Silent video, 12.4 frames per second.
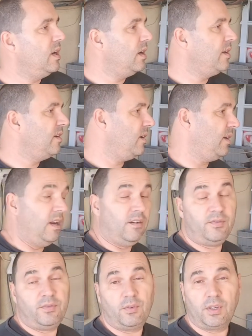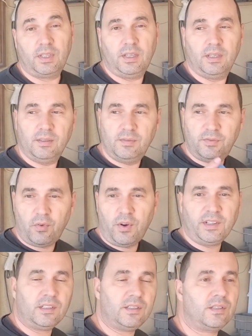enough for the
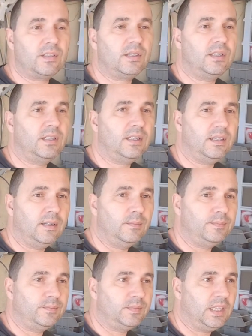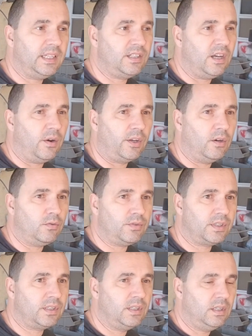foils. Um, let's see how it
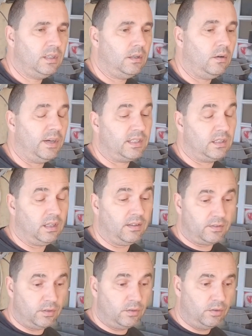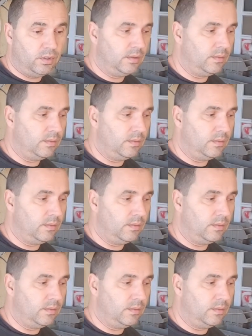goes. Oh, I still have to do